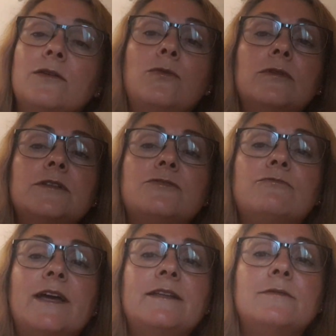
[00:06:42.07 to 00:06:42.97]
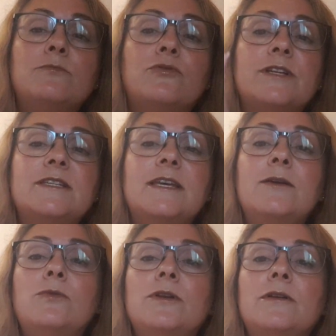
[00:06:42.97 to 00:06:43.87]
all this red printing
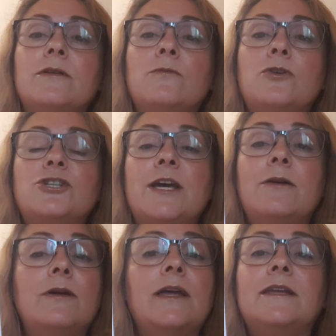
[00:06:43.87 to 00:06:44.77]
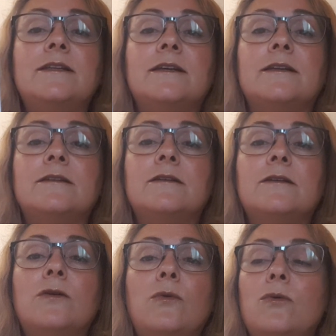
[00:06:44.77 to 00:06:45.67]
wouldn't wash out, and it did.
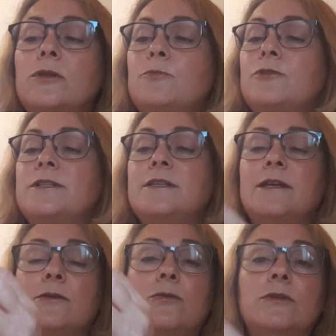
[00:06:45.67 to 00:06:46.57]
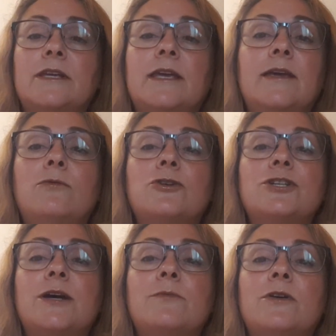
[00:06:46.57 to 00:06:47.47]
All the printing, all the key washed
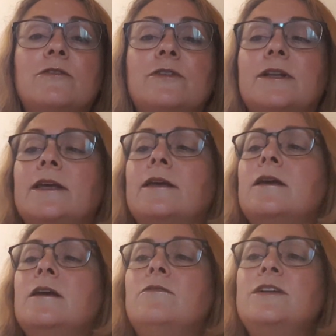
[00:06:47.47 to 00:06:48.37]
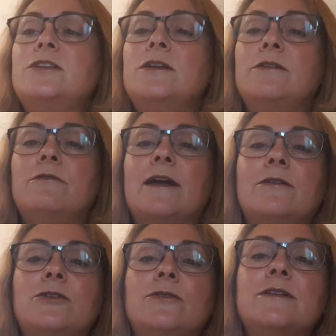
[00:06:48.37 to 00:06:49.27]
out perfectly. If I turn it
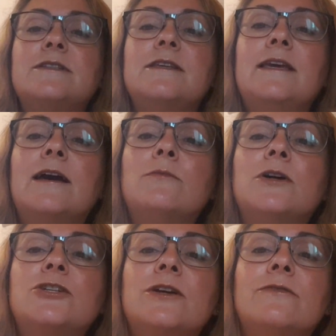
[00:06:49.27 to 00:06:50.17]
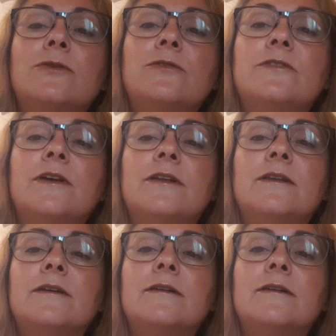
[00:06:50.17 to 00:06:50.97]
round, you can see how much I've got done.